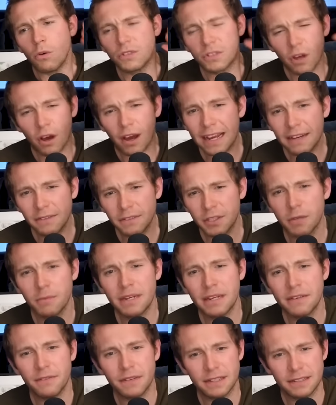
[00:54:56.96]
Well, so I have so
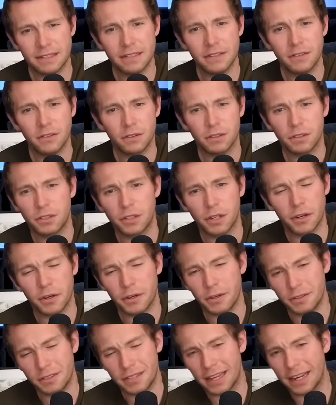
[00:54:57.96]
many VCs on the show
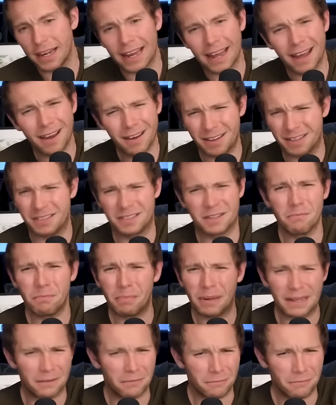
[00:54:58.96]
who say like, oh, it's
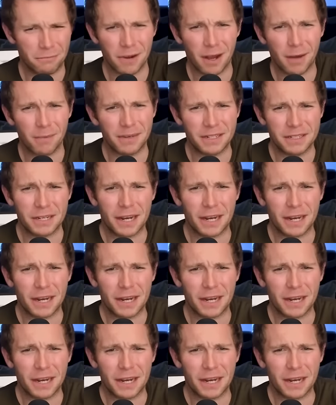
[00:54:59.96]
complete rubbish.